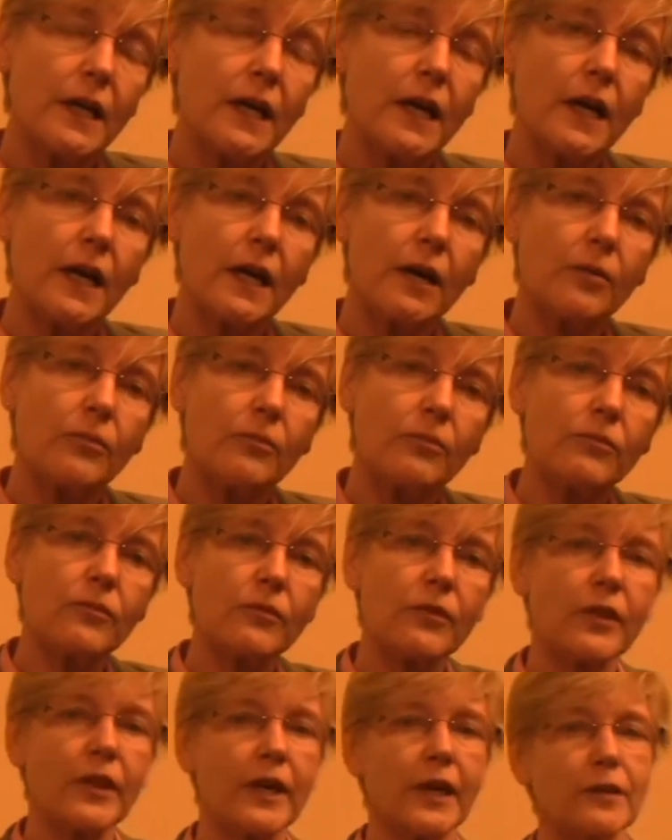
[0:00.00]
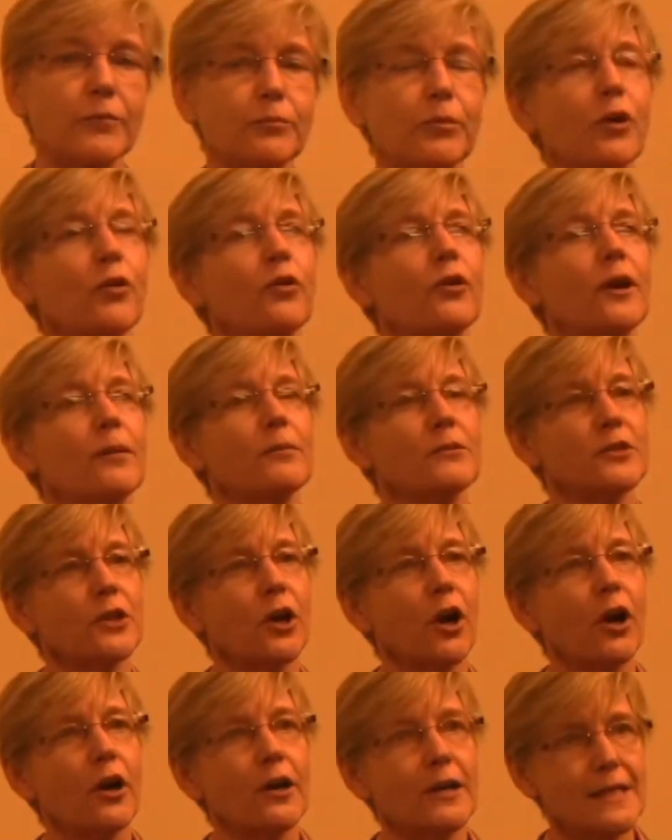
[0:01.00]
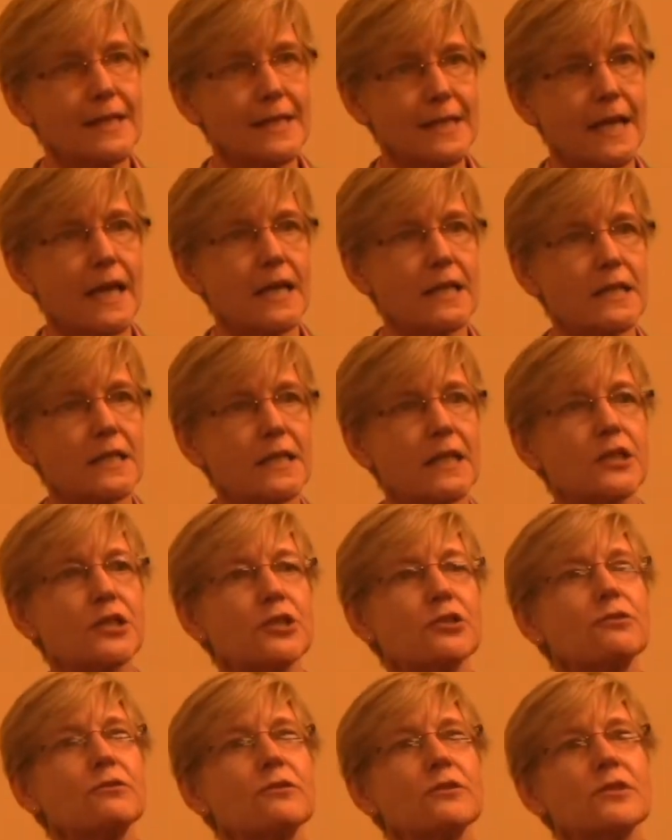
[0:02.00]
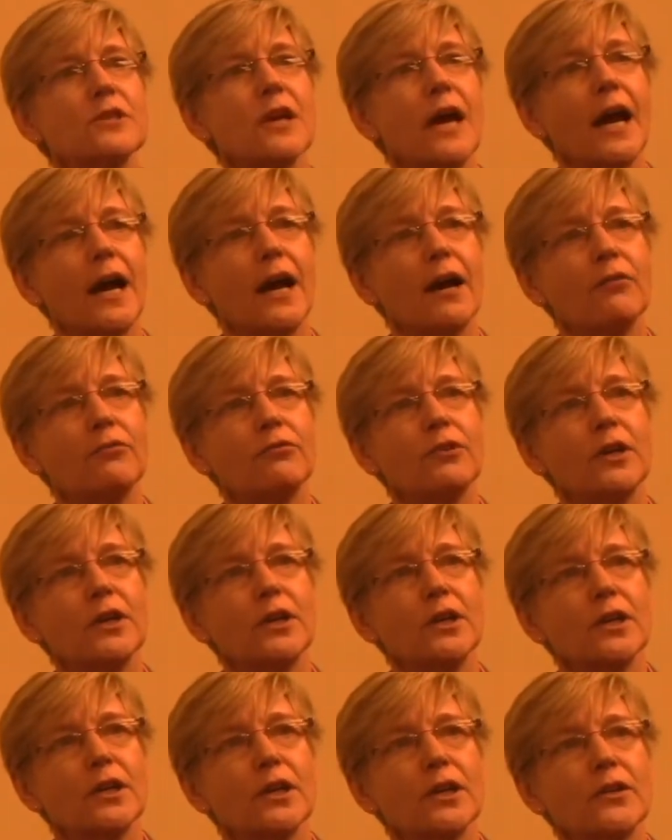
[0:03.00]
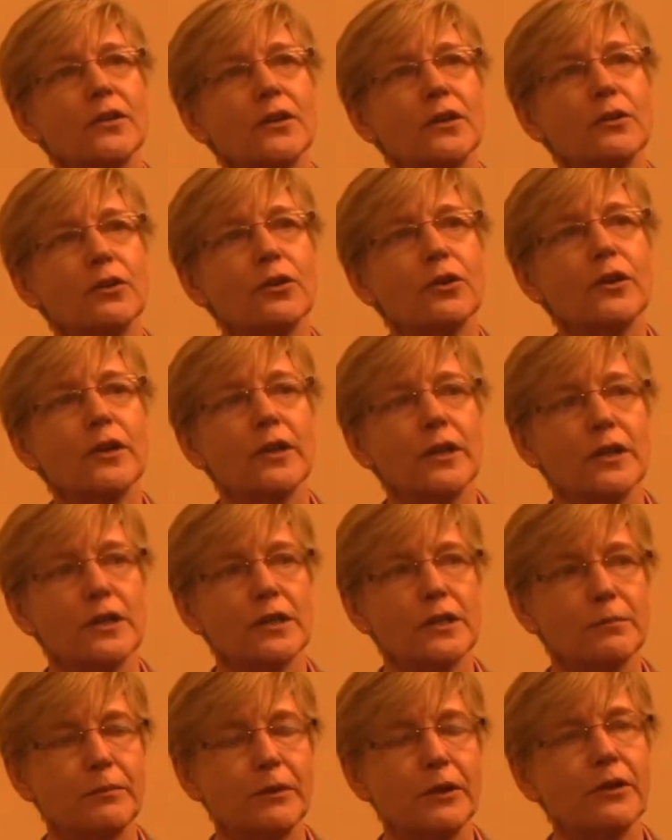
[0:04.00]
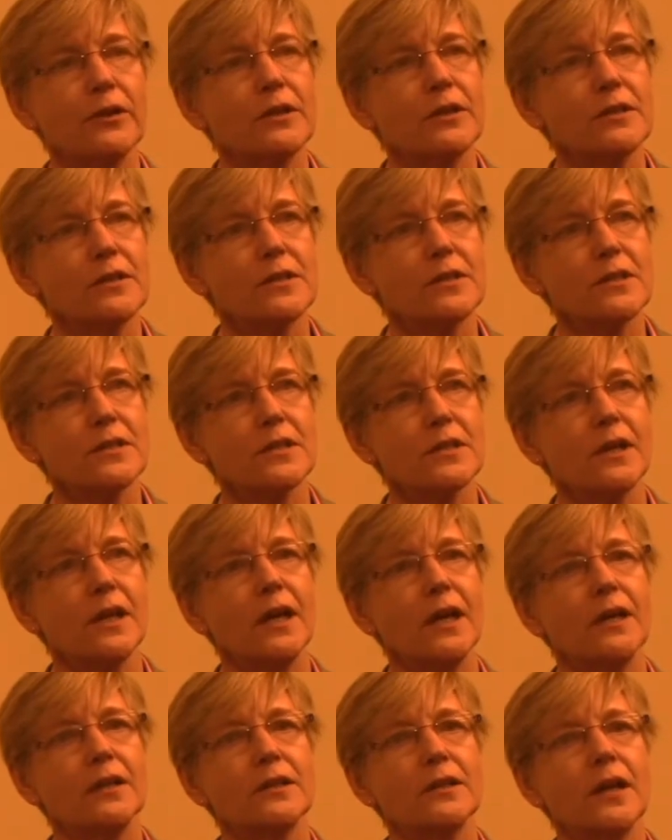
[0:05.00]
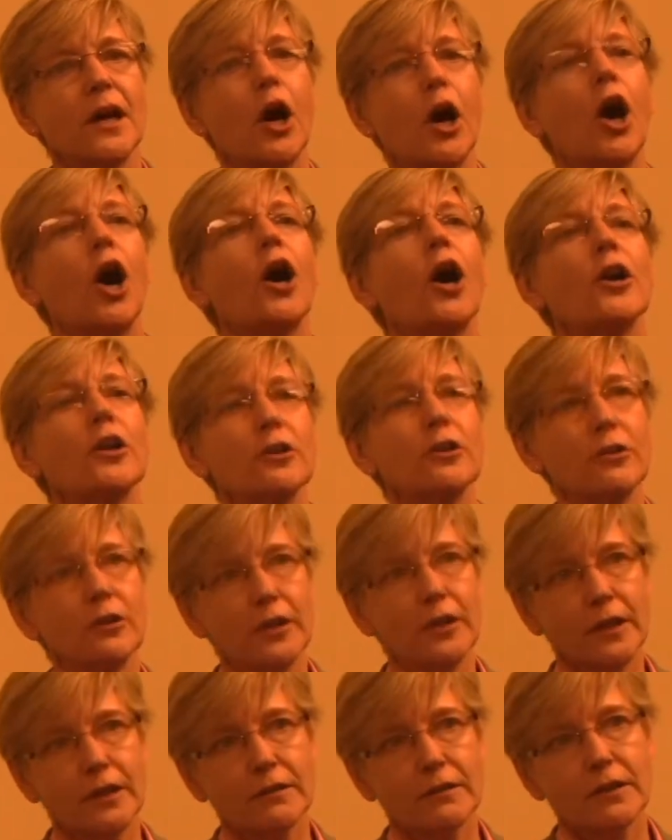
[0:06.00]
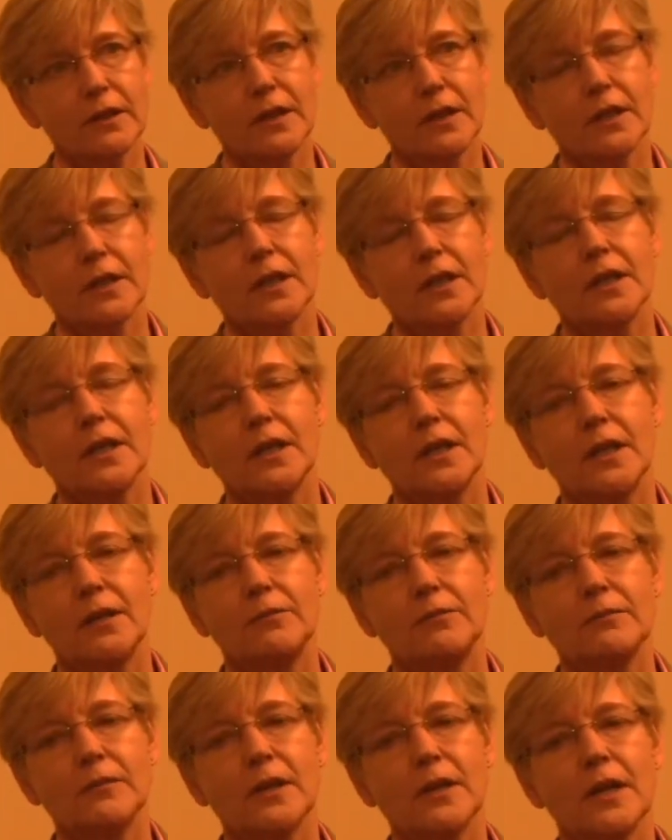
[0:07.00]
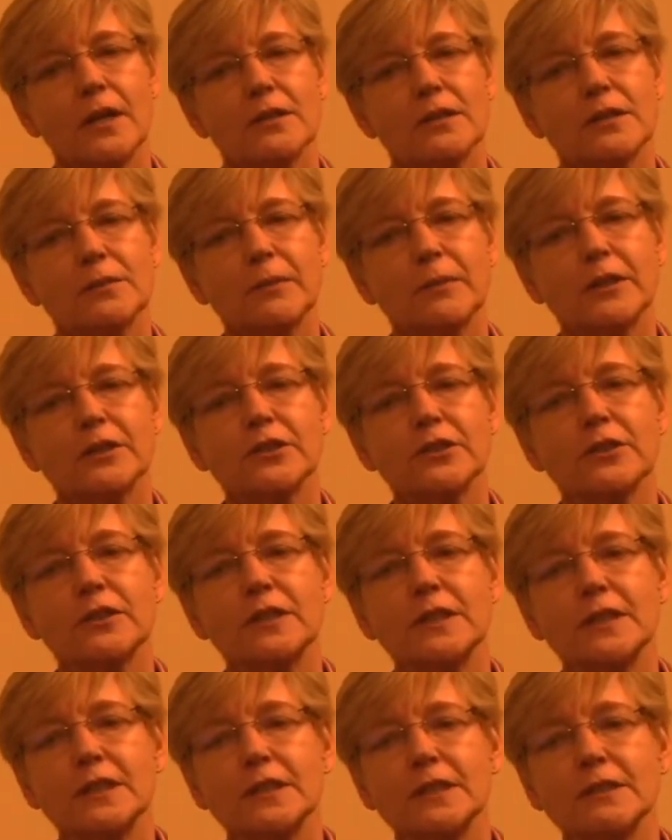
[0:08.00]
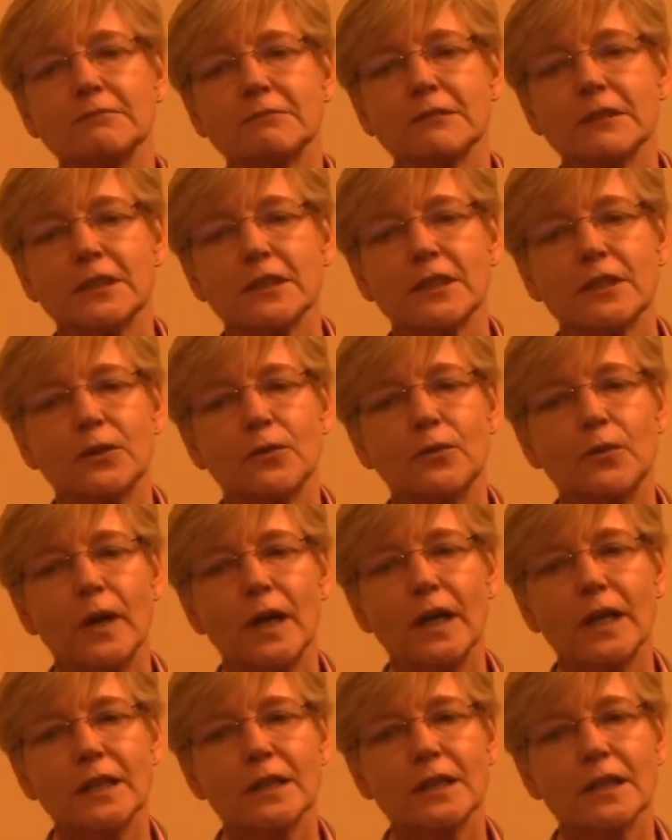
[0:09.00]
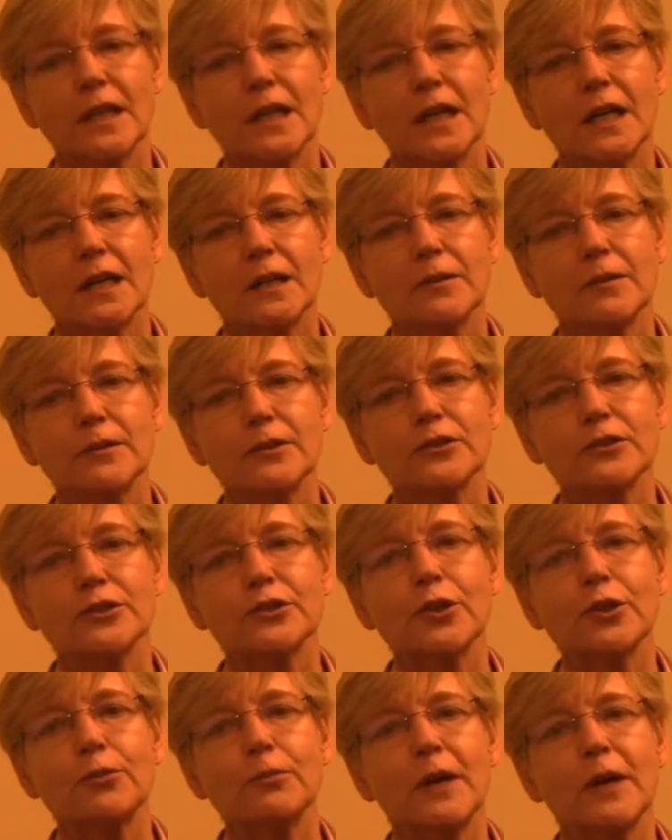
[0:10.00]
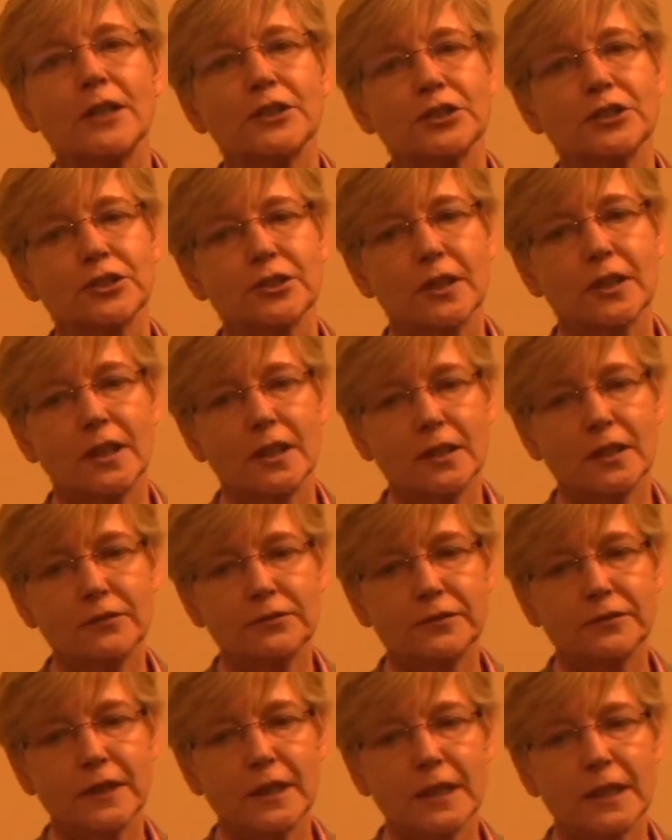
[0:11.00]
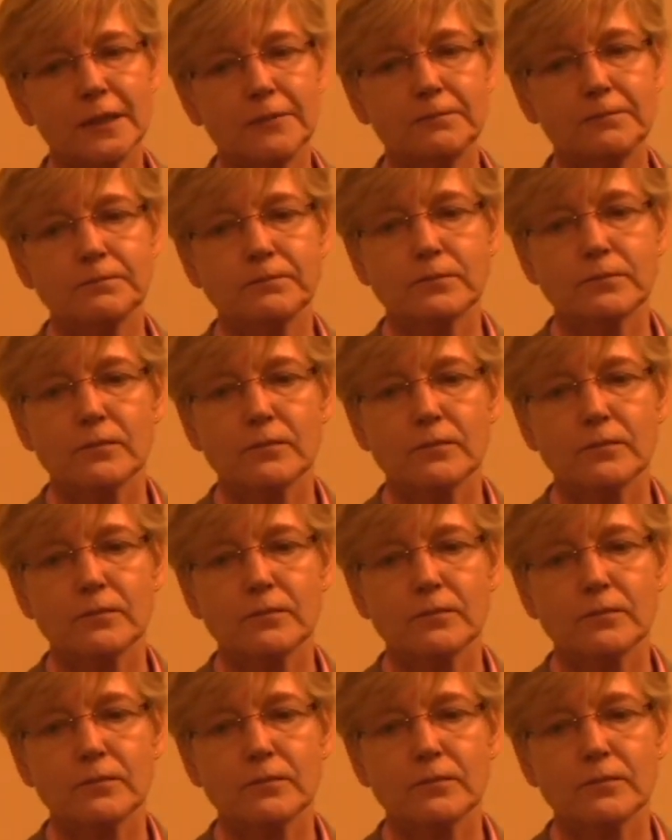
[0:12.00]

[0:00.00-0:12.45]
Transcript: um, that programs are assessed, that students have the learning experience and our learning, and especially when uh, so much of um,